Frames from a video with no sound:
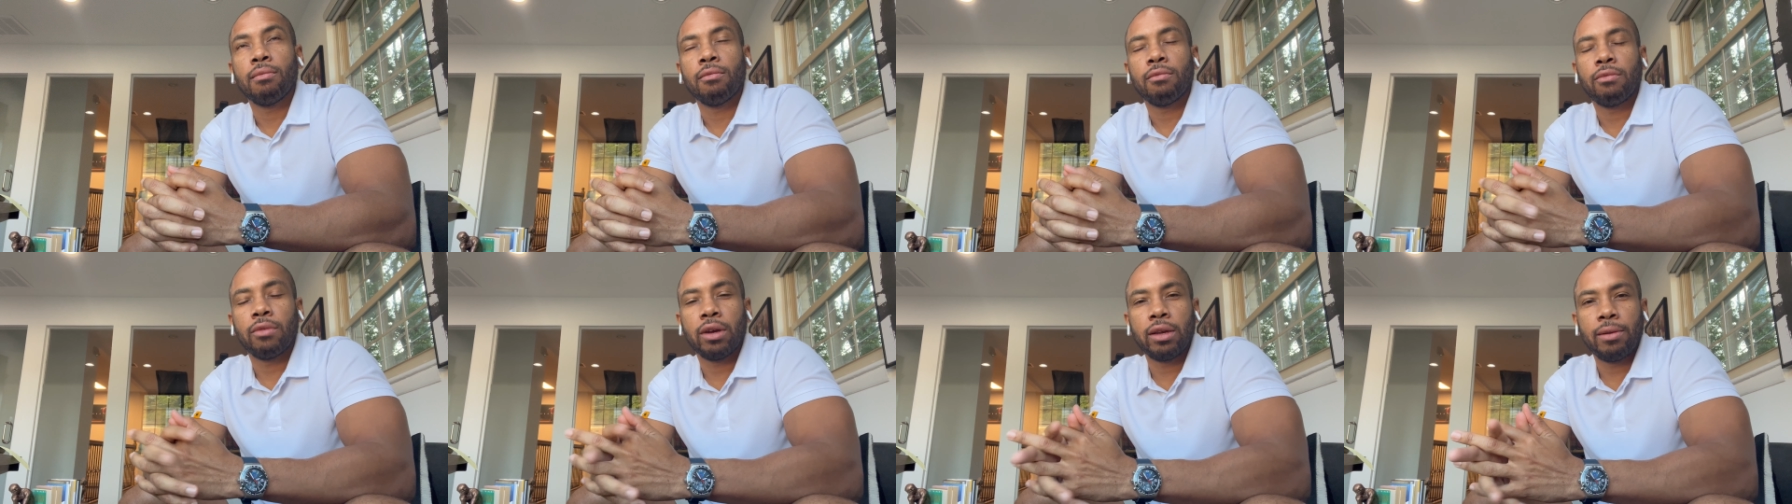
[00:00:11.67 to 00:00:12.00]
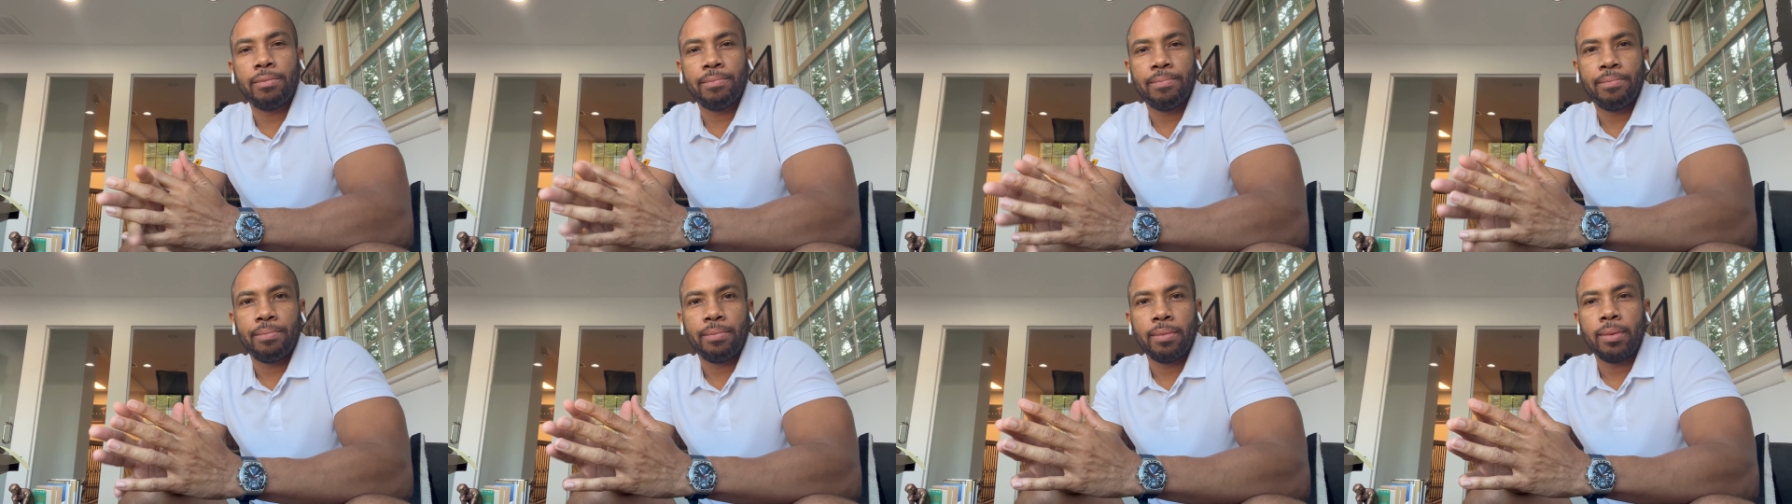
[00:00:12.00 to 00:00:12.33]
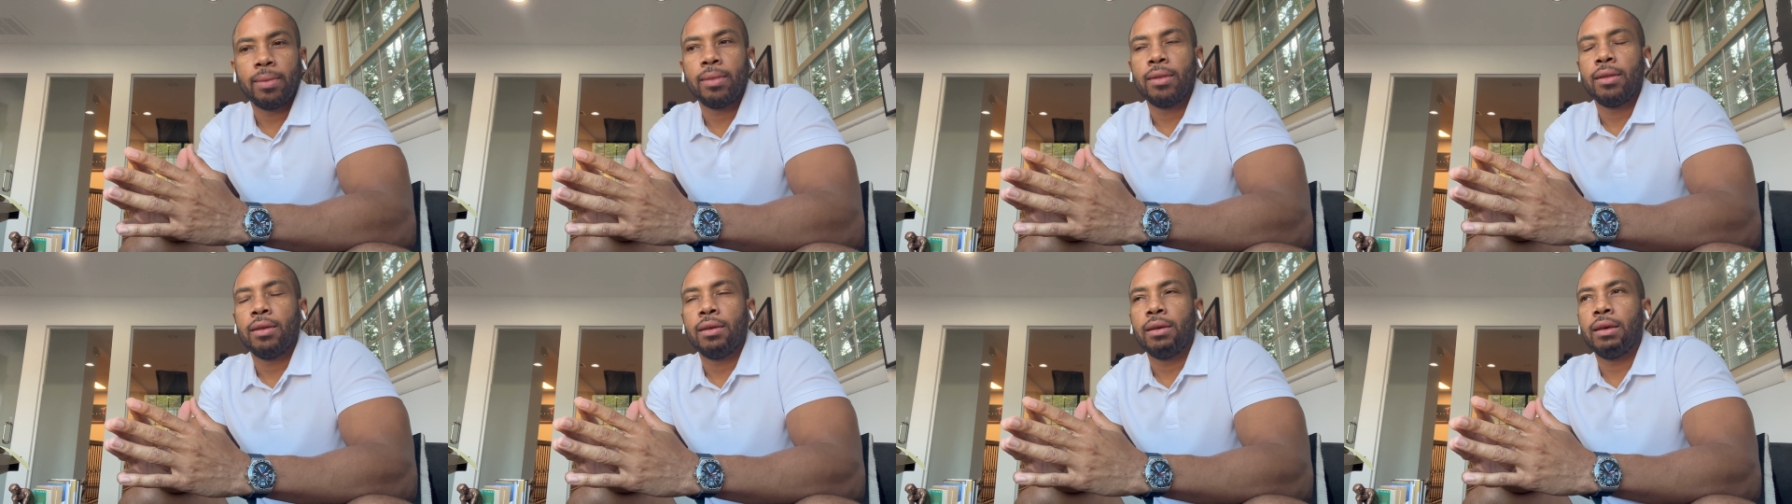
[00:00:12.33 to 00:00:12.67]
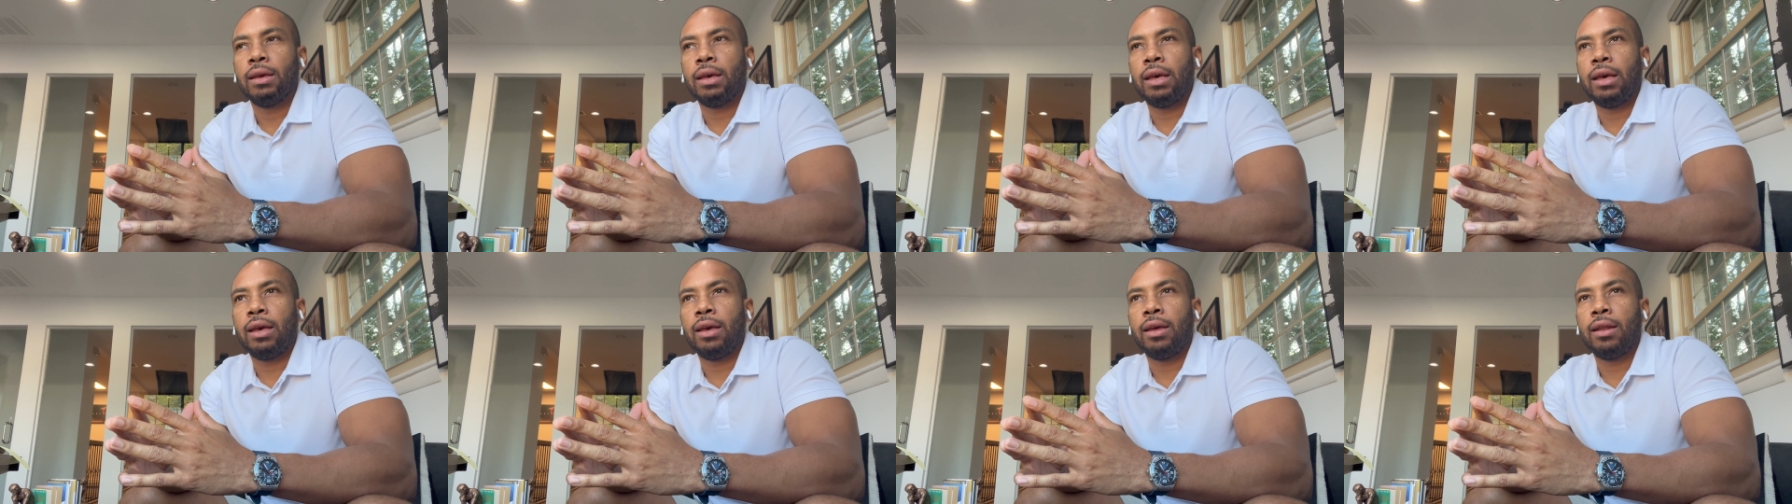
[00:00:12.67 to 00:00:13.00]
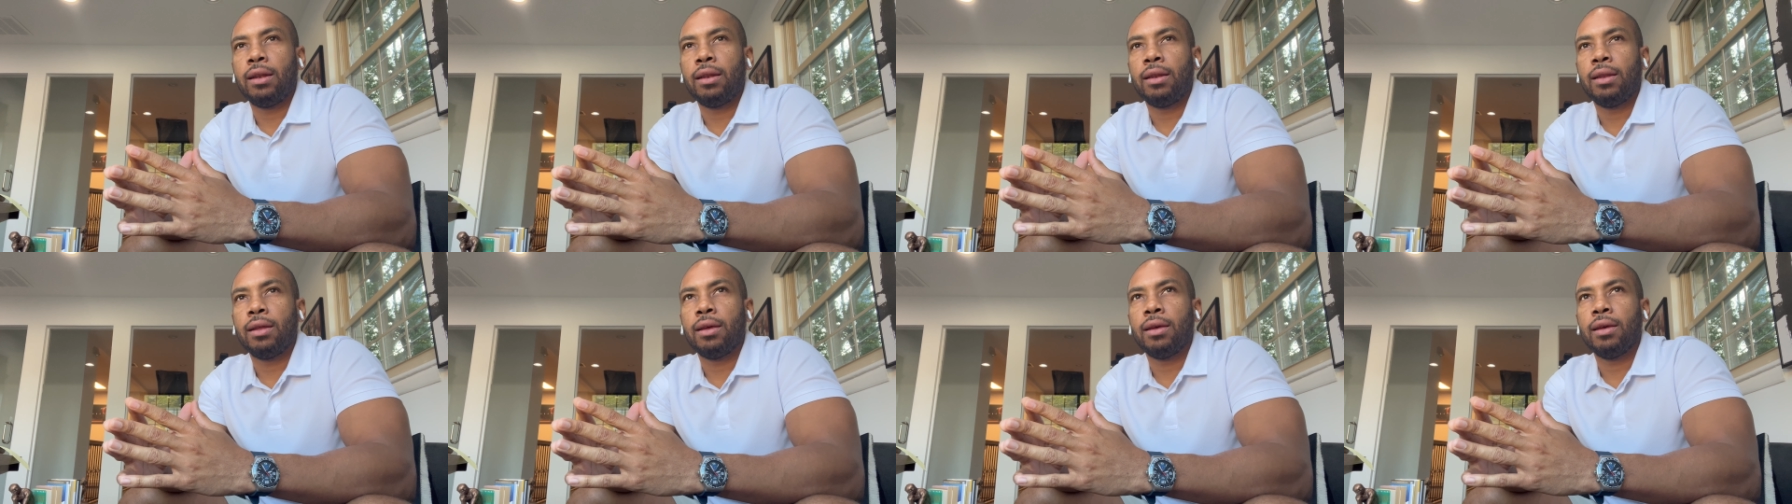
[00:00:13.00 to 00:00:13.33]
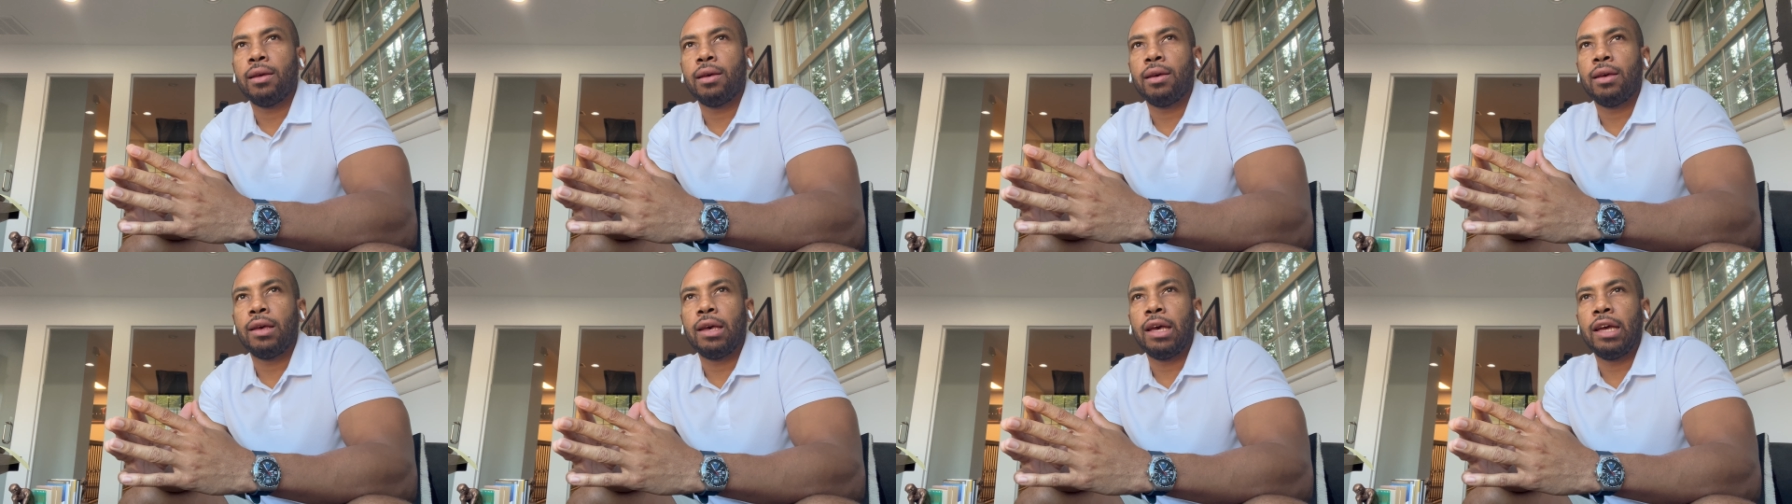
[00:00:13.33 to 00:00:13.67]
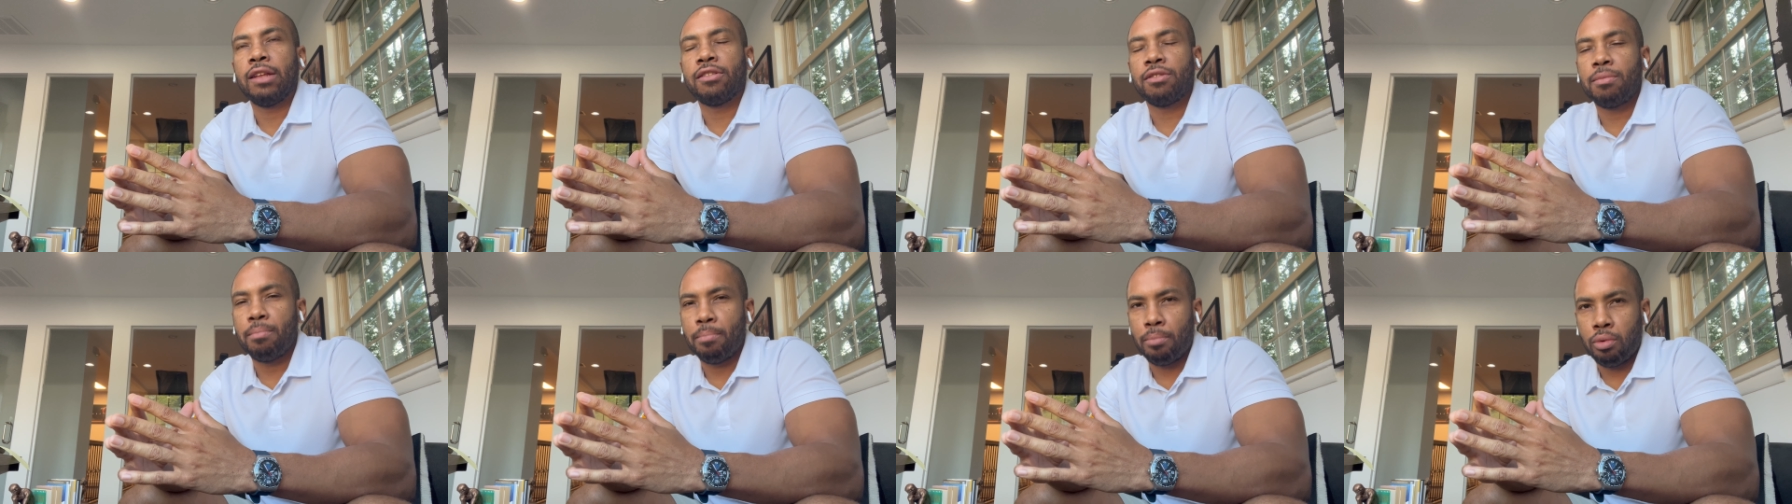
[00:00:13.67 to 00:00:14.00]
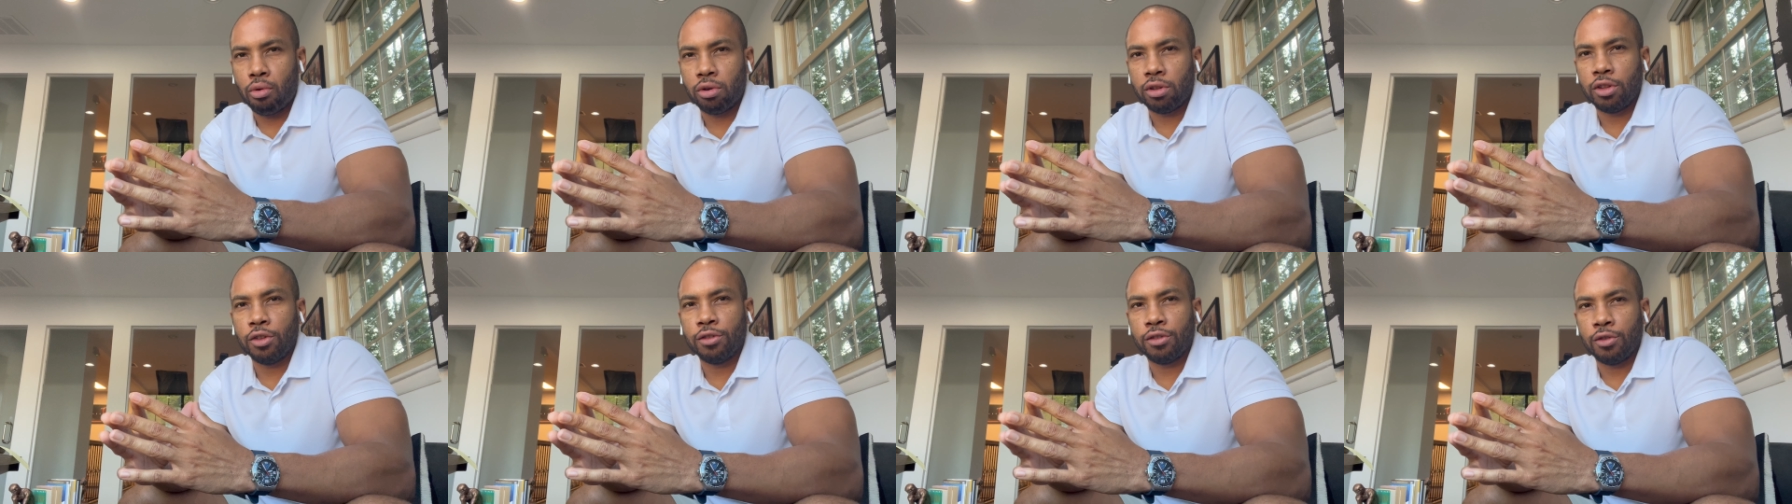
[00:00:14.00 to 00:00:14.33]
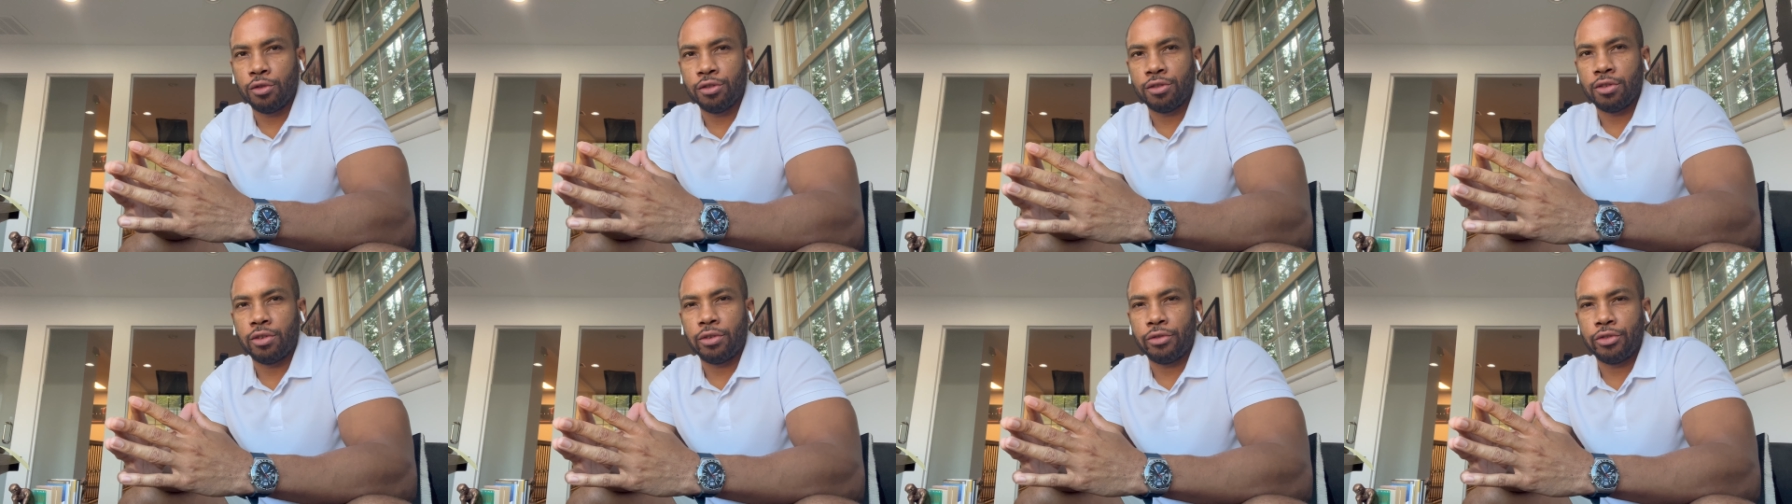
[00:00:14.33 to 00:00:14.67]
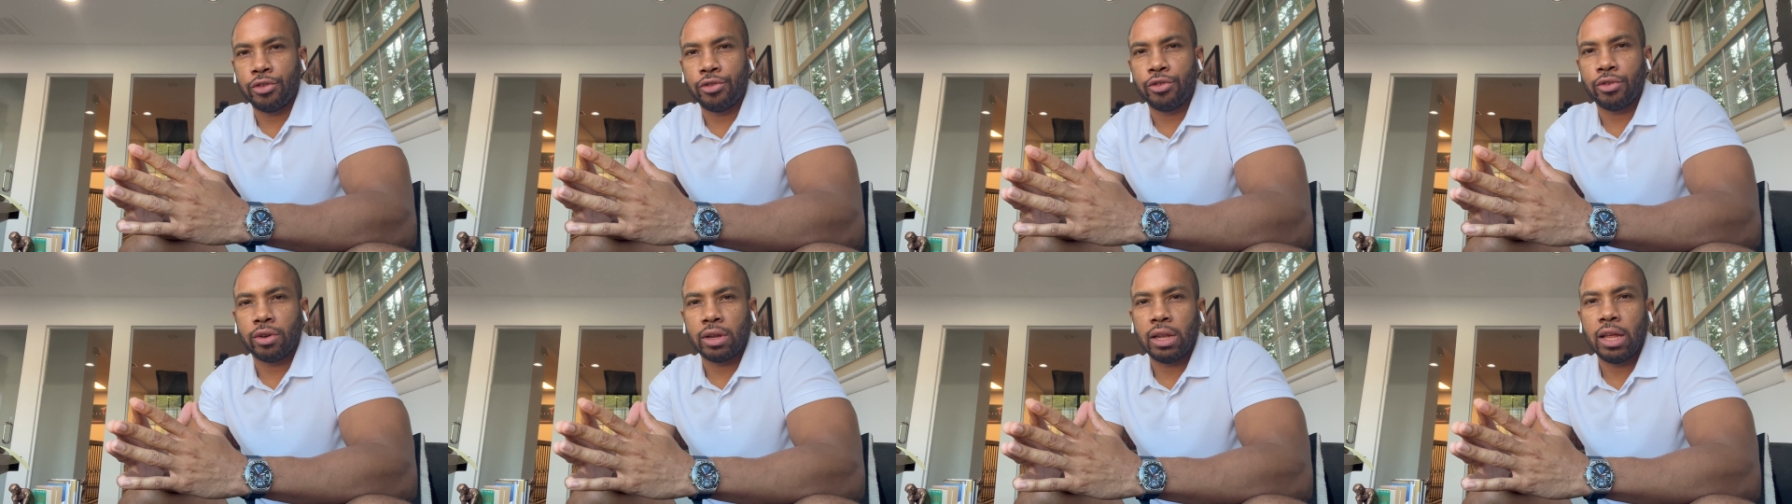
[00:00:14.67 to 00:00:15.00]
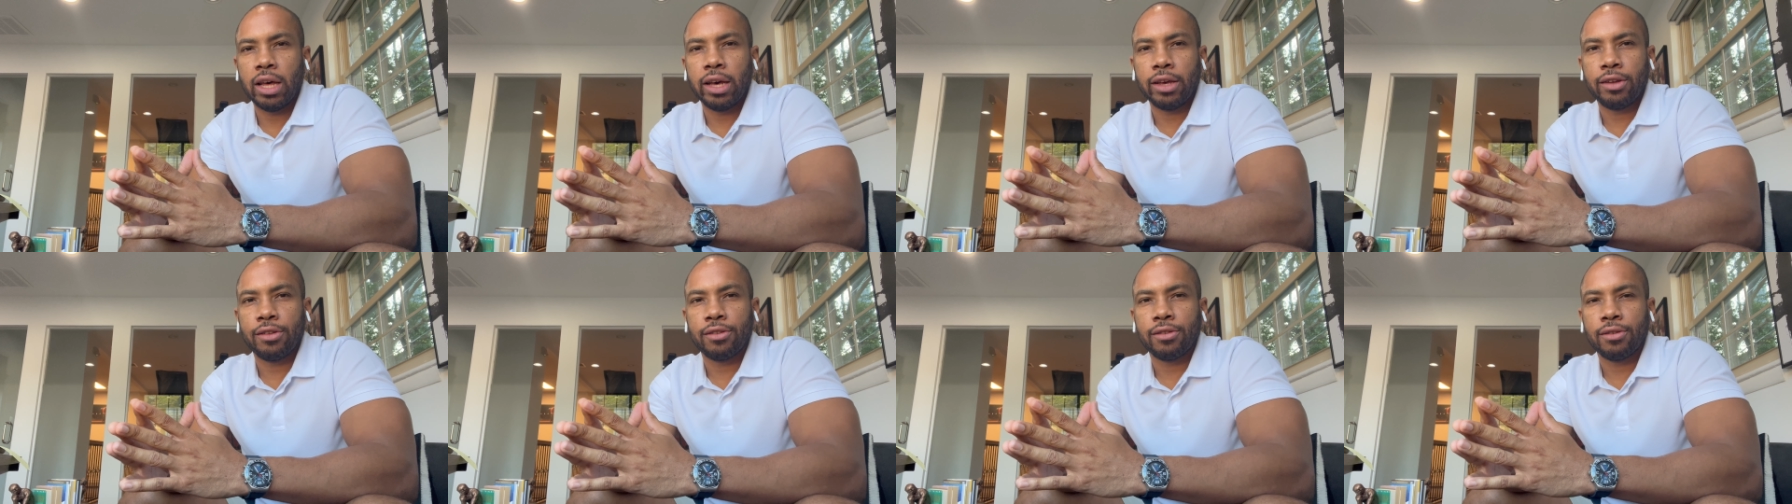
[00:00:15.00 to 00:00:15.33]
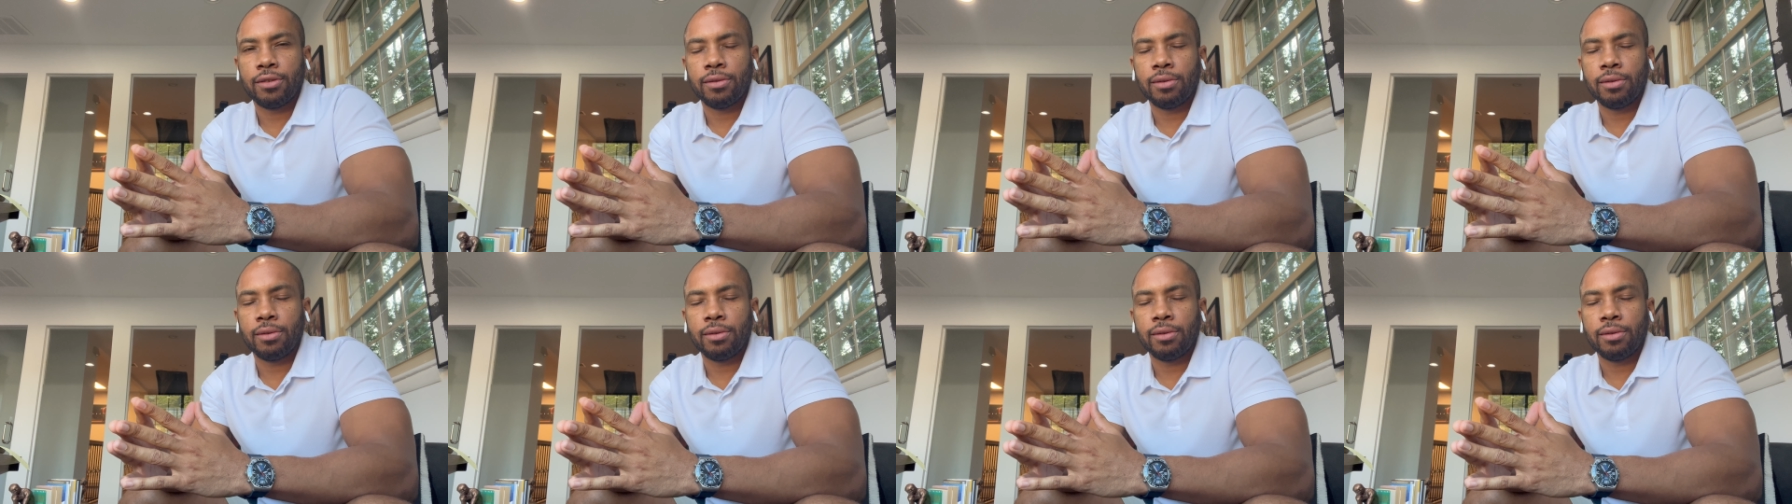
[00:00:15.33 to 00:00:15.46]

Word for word: right? And it's important to service your clients